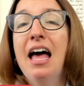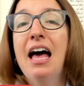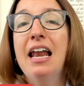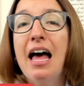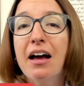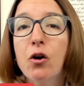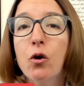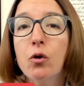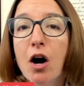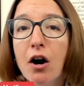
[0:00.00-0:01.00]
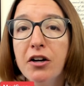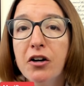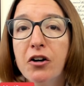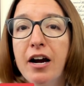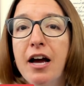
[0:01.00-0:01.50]
An
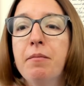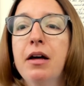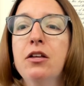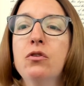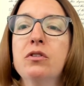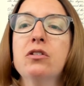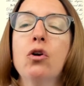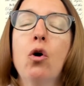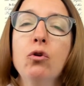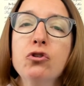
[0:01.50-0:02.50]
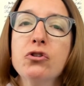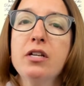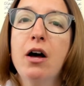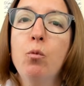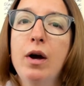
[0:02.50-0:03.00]
echocardiogram uses
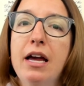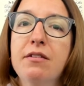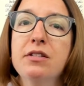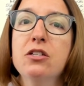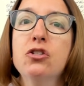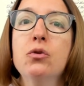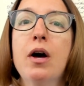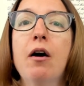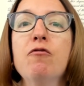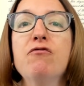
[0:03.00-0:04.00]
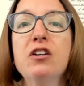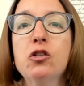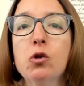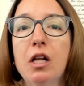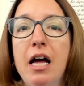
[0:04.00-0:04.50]
ultrasound waves to help
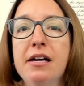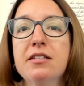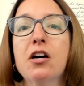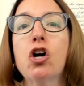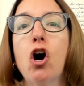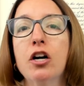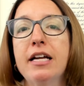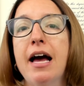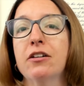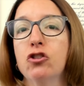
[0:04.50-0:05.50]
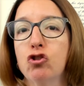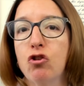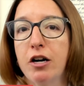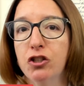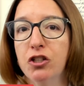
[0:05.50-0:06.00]
visualize cardiac
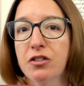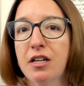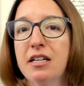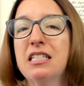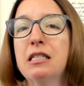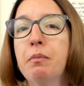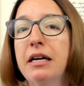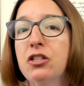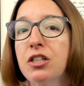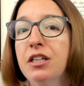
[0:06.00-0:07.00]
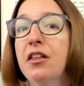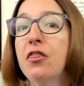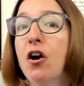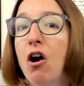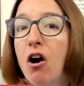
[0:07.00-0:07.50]
structures, especially the
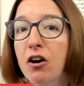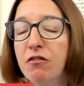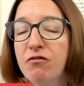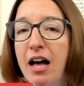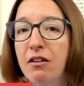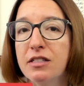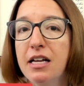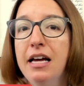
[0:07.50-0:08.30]
heart valves.